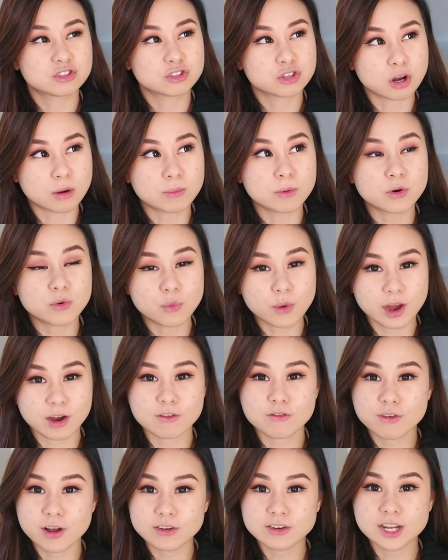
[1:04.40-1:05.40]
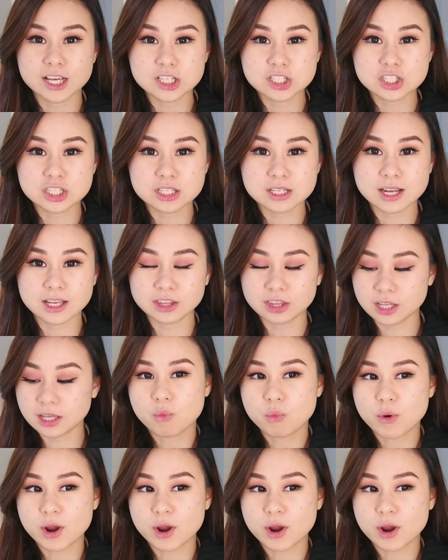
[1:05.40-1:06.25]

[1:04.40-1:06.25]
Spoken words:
Double Wear Foundation, I think.